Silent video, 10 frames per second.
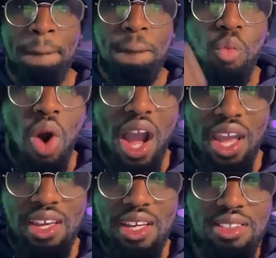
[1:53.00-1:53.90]

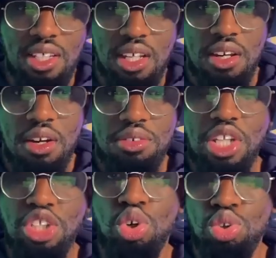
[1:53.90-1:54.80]
Why is it
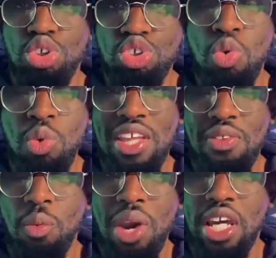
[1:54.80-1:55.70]
that you're not doing it
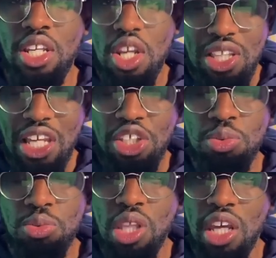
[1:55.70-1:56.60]
the way that
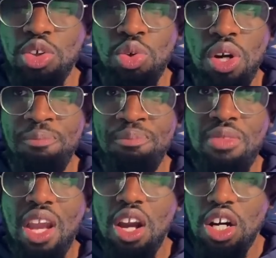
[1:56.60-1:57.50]
you
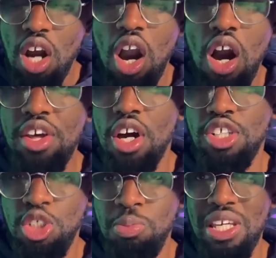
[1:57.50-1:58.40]
heard her
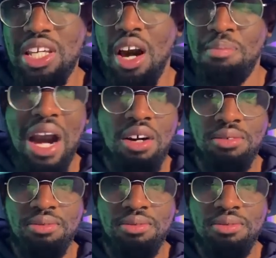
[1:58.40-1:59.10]
speak about?